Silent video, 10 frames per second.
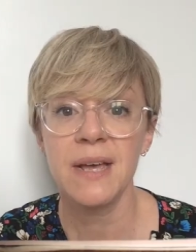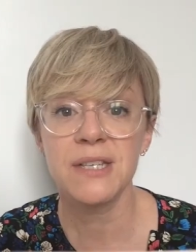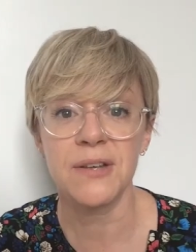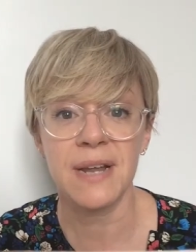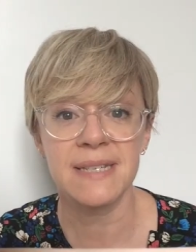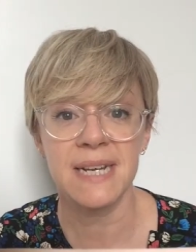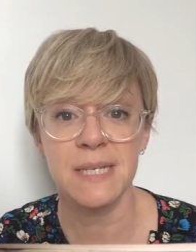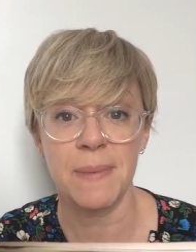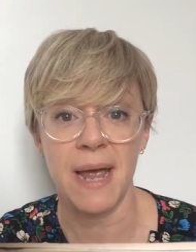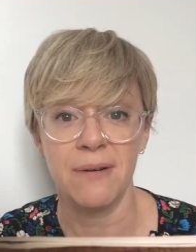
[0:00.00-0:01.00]
So
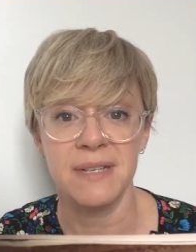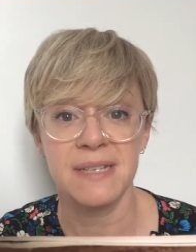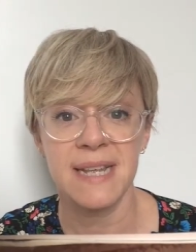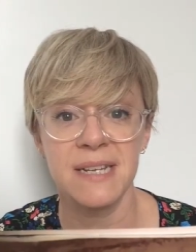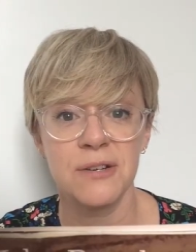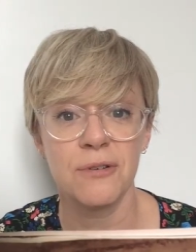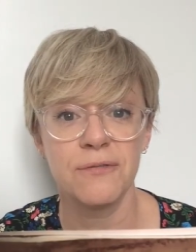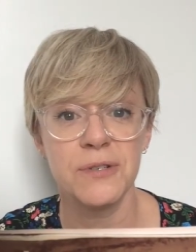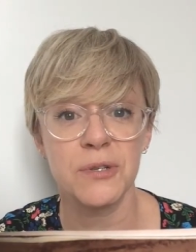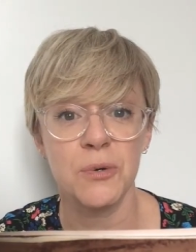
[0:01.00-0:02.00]
Natalie's parents sent her
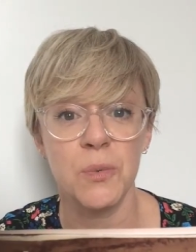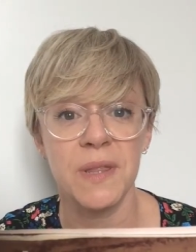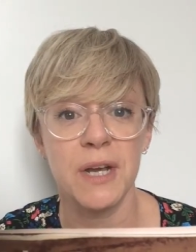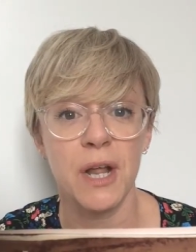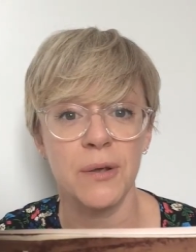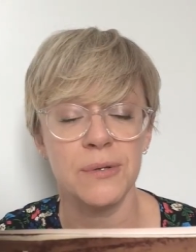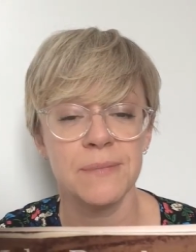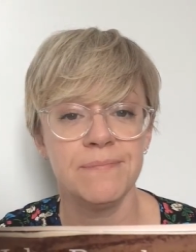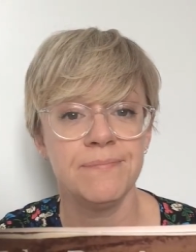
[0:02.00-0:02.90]
off to school with a note.